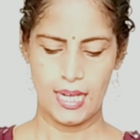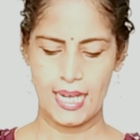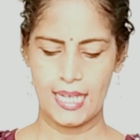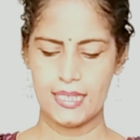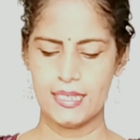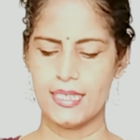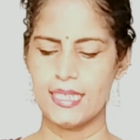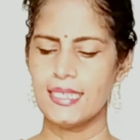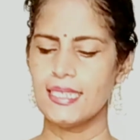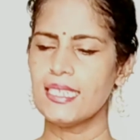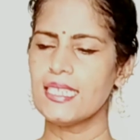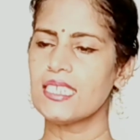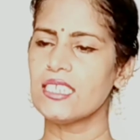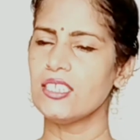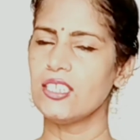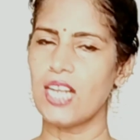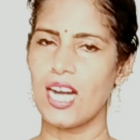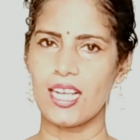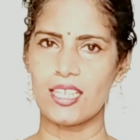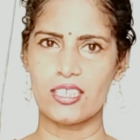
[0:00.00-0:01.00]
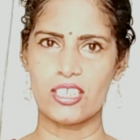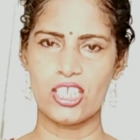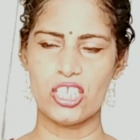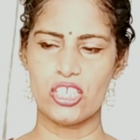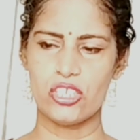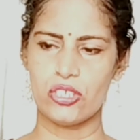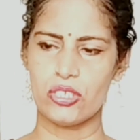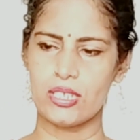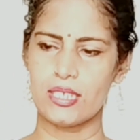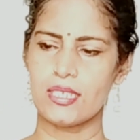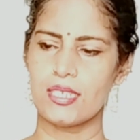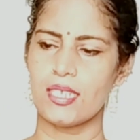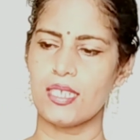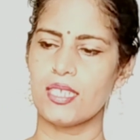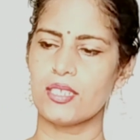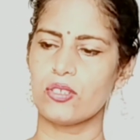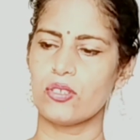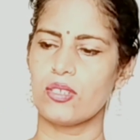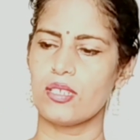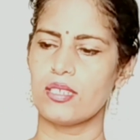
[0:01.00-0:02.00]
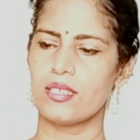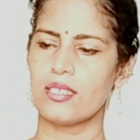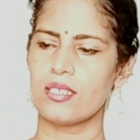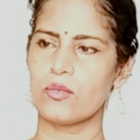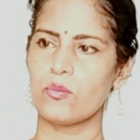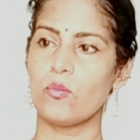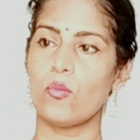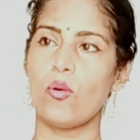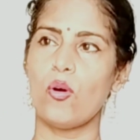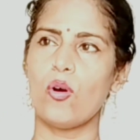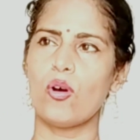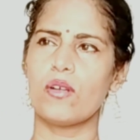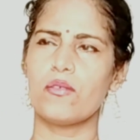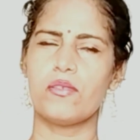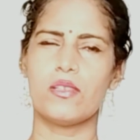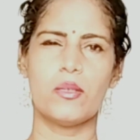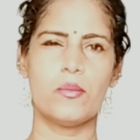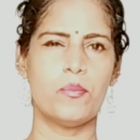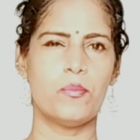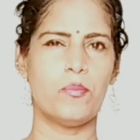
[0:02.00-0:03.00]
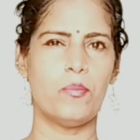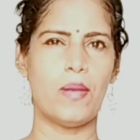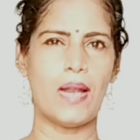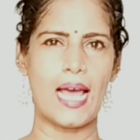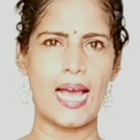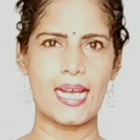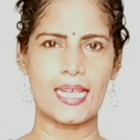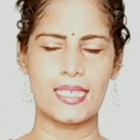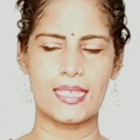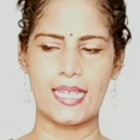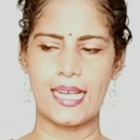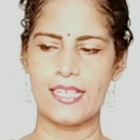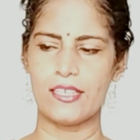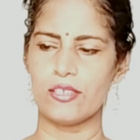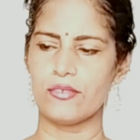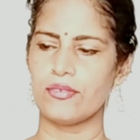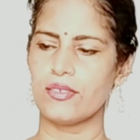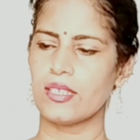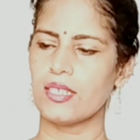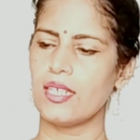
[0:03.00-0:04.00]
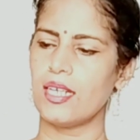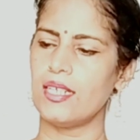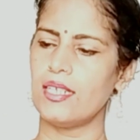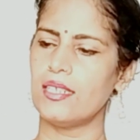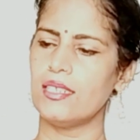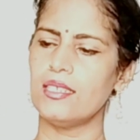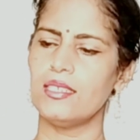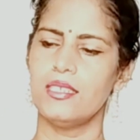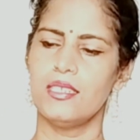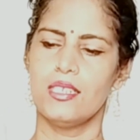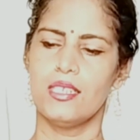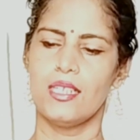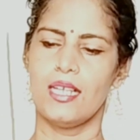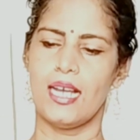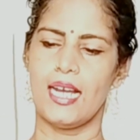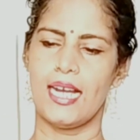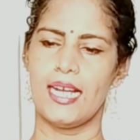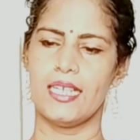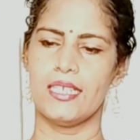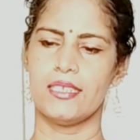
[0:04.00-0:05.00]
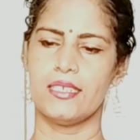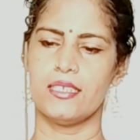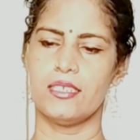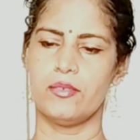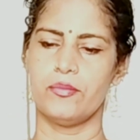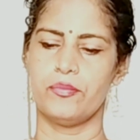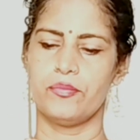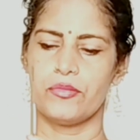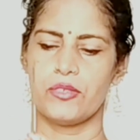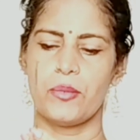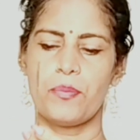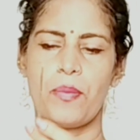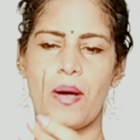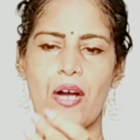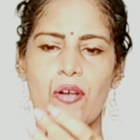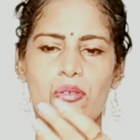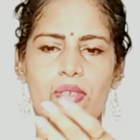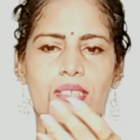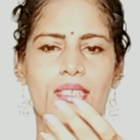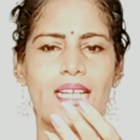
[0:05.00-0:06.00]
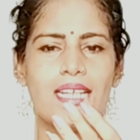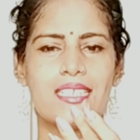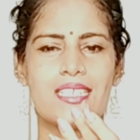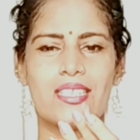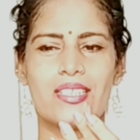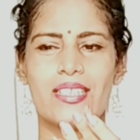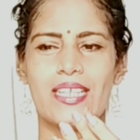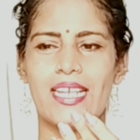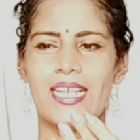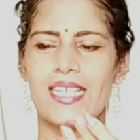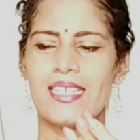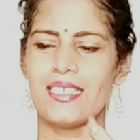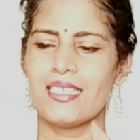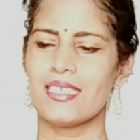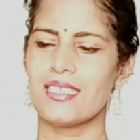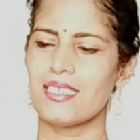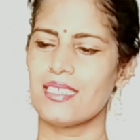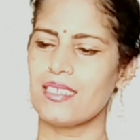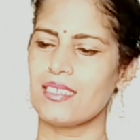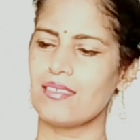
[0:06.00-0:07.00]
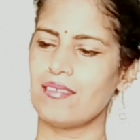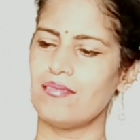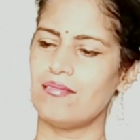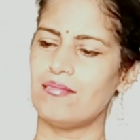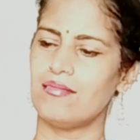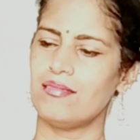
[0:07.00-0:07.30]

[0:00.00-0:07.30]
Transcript: And this is darkish in color, so this is more of a black kind of a color, and the powder that's there is